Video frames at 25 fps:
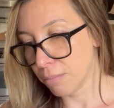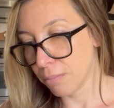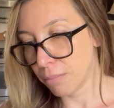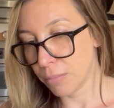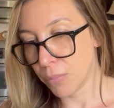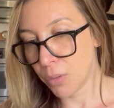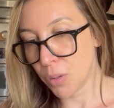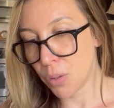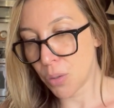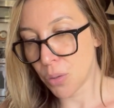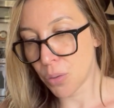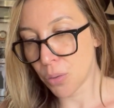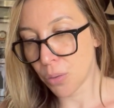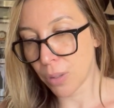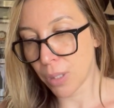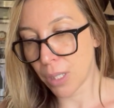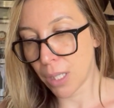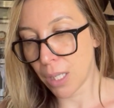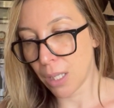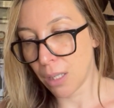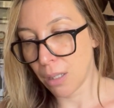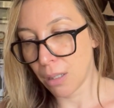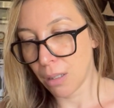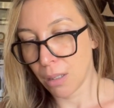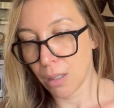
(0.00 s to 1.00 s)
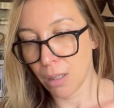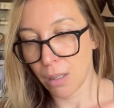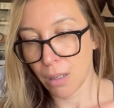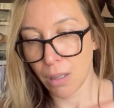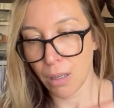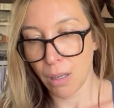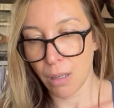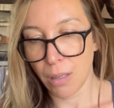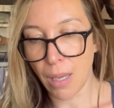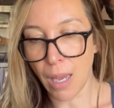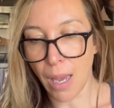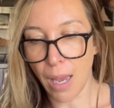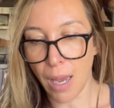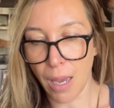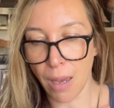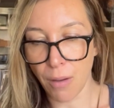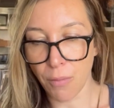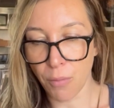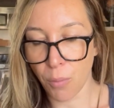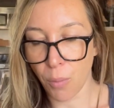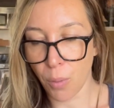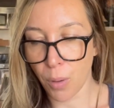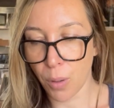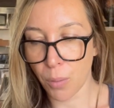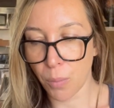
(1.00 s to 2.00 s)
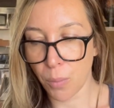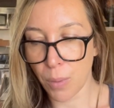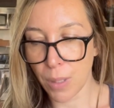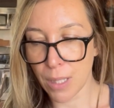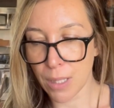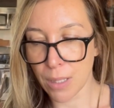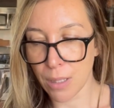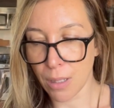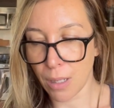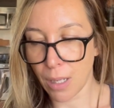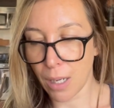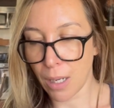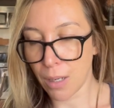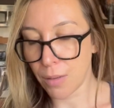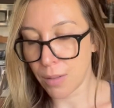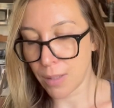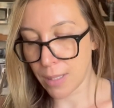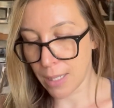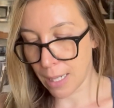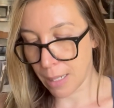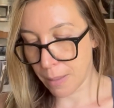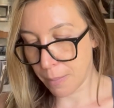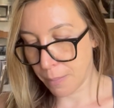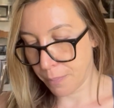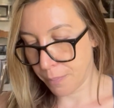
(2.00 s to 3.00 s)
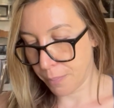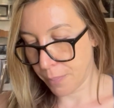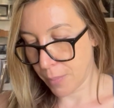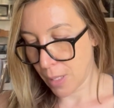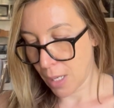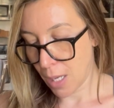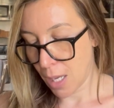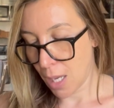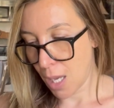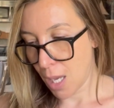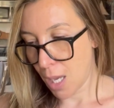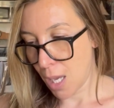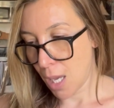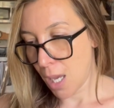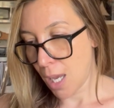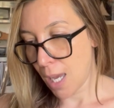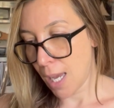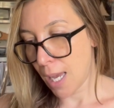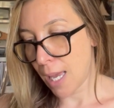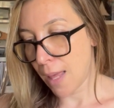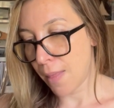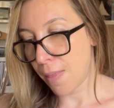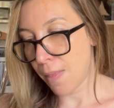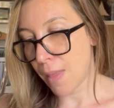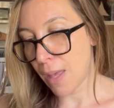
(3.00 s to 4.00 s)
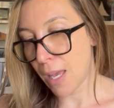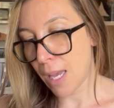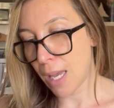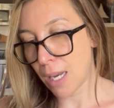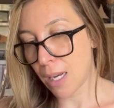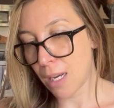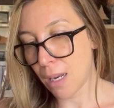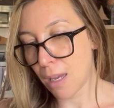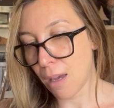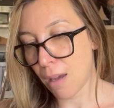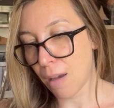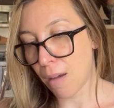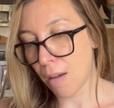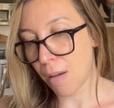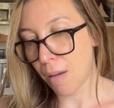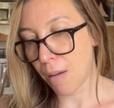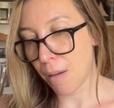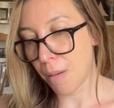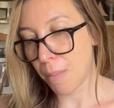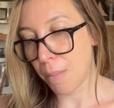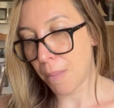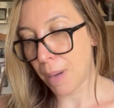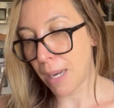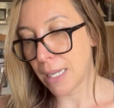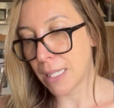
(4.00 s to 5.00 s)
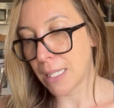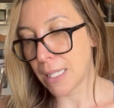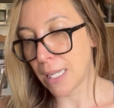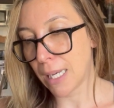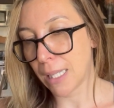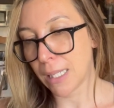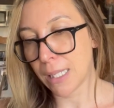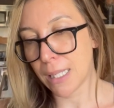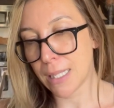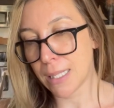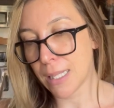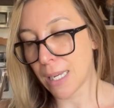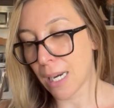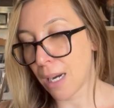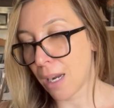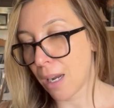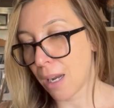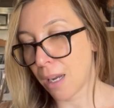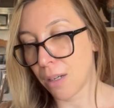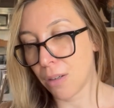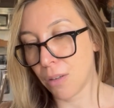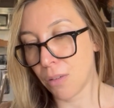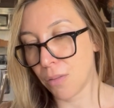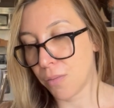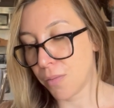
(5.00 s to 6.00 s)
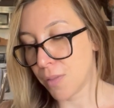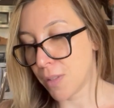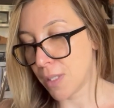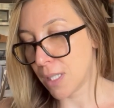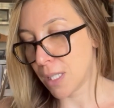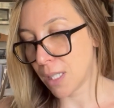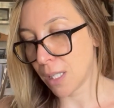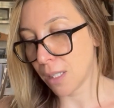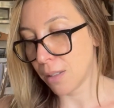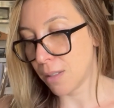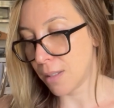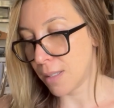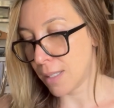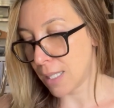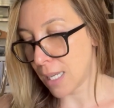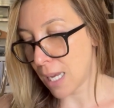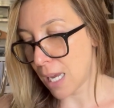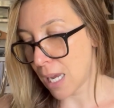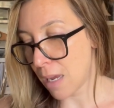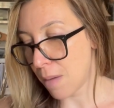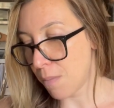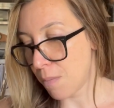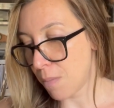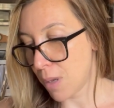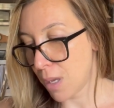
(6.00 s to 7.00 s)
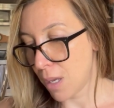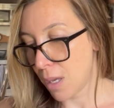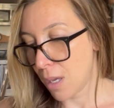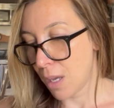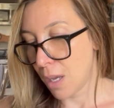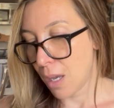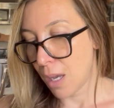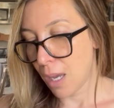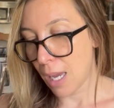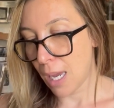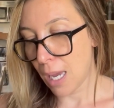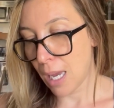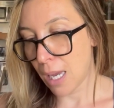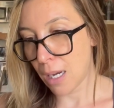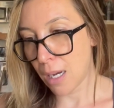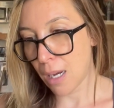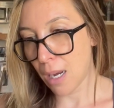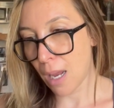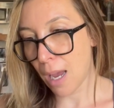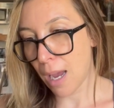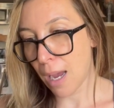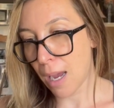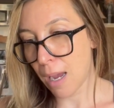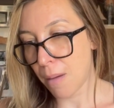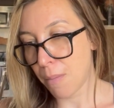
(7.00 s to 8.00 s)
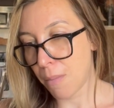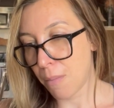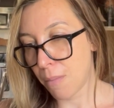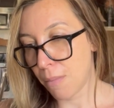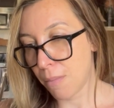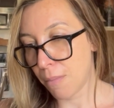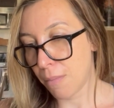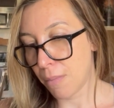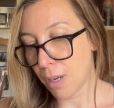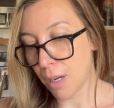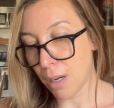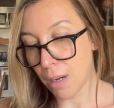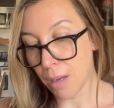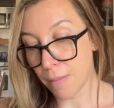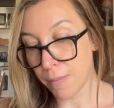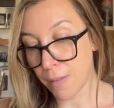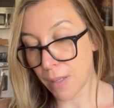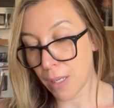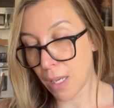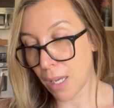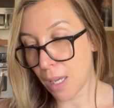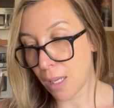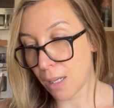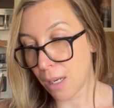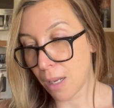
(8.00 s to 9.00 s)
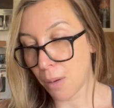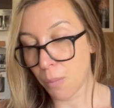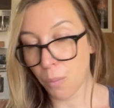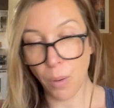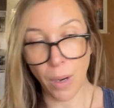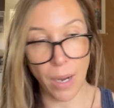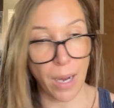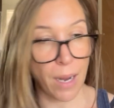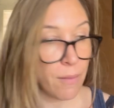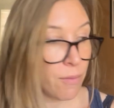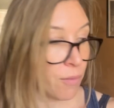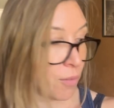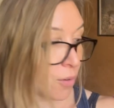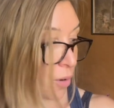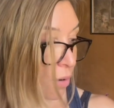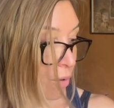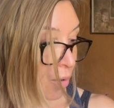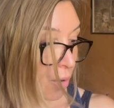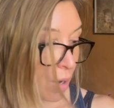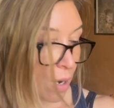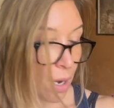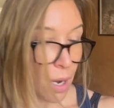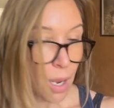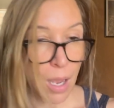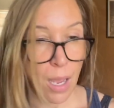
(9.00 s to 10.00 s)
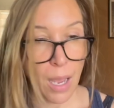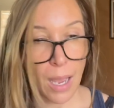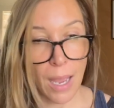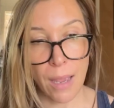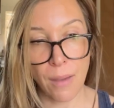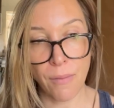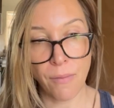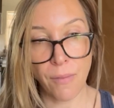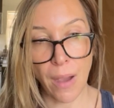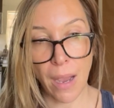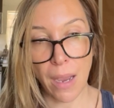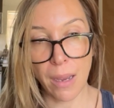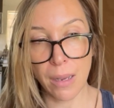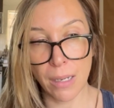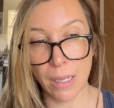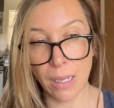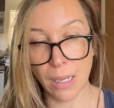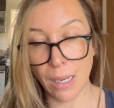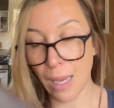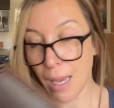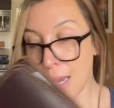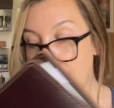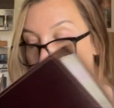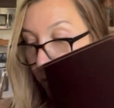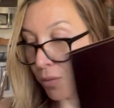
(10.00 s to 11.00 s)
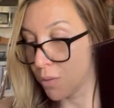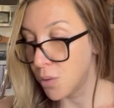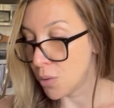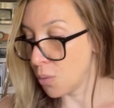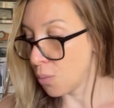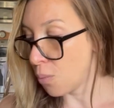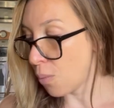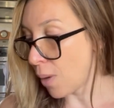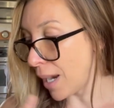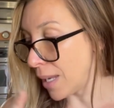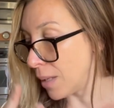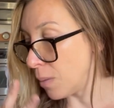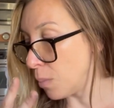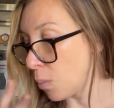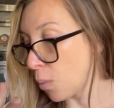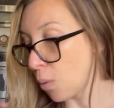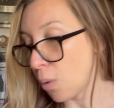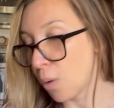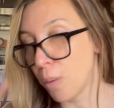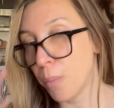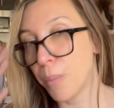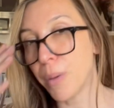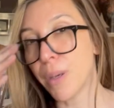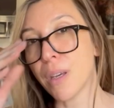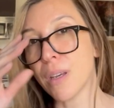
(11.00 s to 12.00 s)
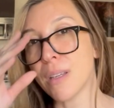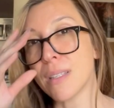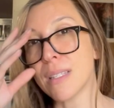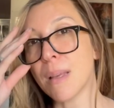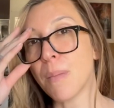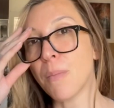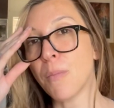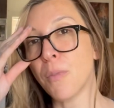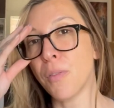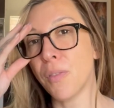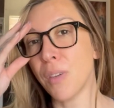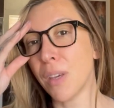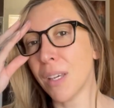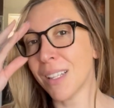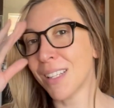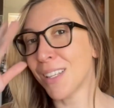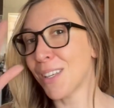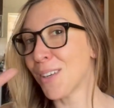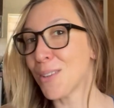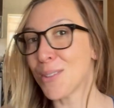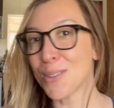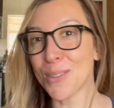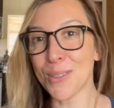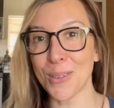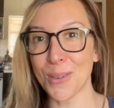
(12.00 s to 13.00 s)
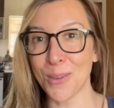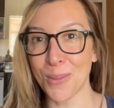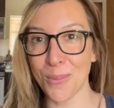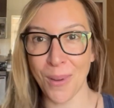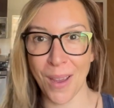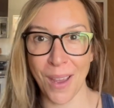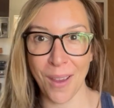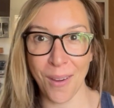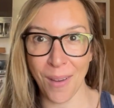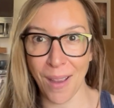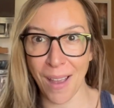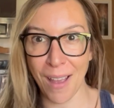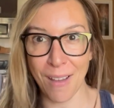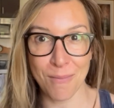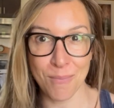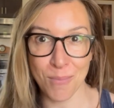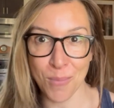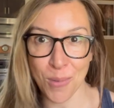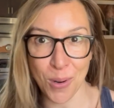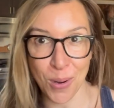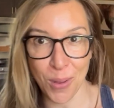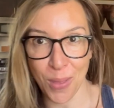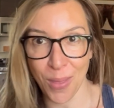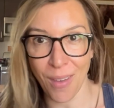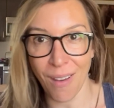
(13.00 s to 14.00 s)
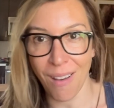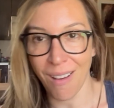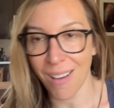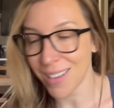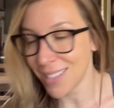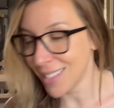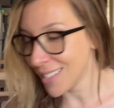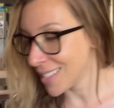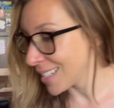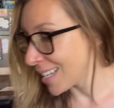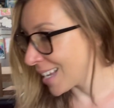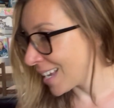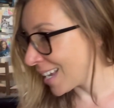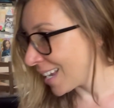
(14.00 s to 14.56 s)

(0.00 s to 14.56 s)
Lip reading: Usually, I have 1 week done at a time. And then my dailies are kind of still the same, and I'm loving it. And whatever, if I have to write more because I'm feeling a certain way or I have more thoughts,